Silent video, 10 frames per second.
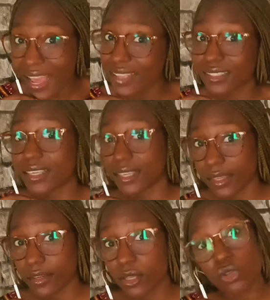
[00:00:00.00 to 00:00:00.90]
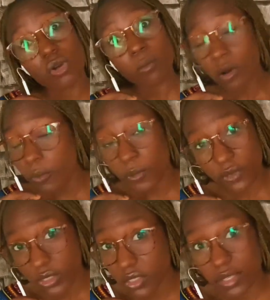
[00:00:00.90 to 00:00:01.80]
ask again in your mock
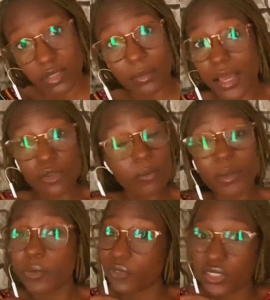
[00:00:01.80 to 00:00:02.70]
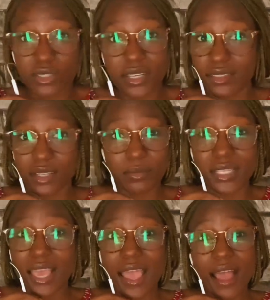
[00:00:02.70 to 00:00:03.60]
professional exam and your main professional exams.
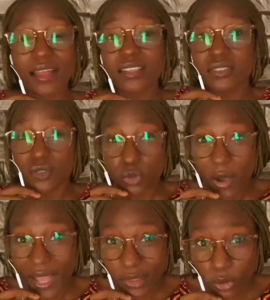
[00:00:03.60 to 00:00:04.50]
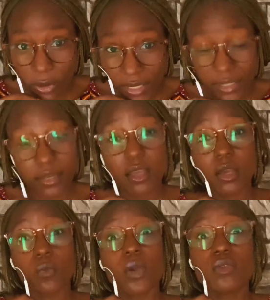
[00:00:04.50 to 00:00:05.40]
And it's so annoying
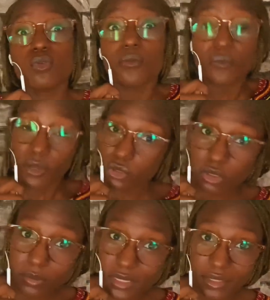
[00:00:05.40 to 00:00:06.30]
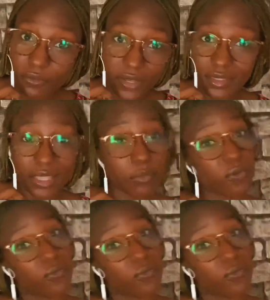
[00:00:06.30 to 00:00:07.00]
when you fail something the first time, you